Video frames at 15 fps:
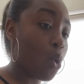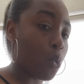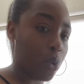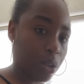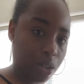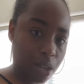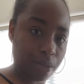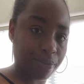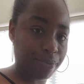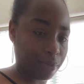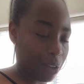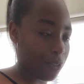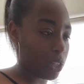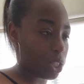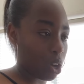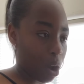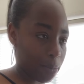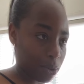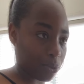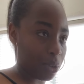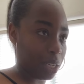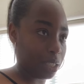well no if it's a
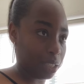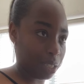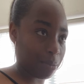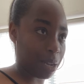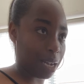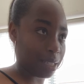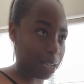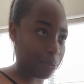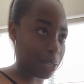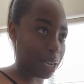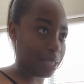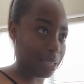karmic relationship nine times out